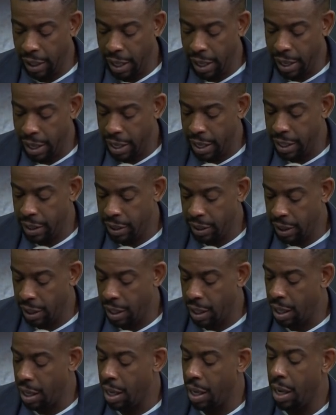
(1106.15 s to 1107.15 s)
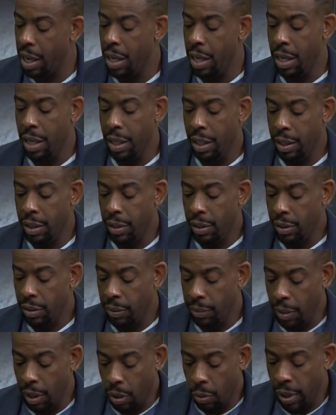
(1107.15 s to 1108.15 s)
and uh,
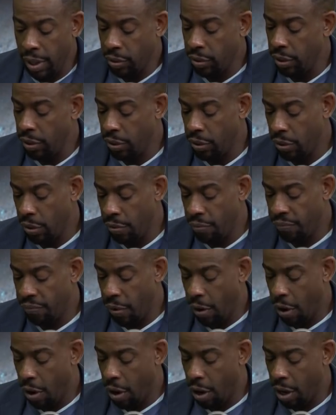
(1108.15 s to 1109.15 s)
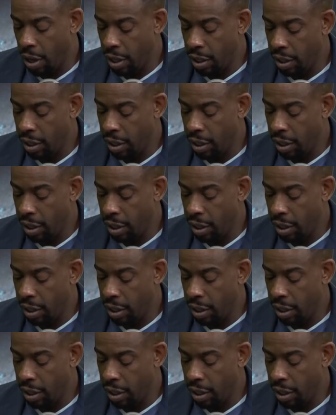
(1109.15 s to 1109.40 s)
some good questions so far.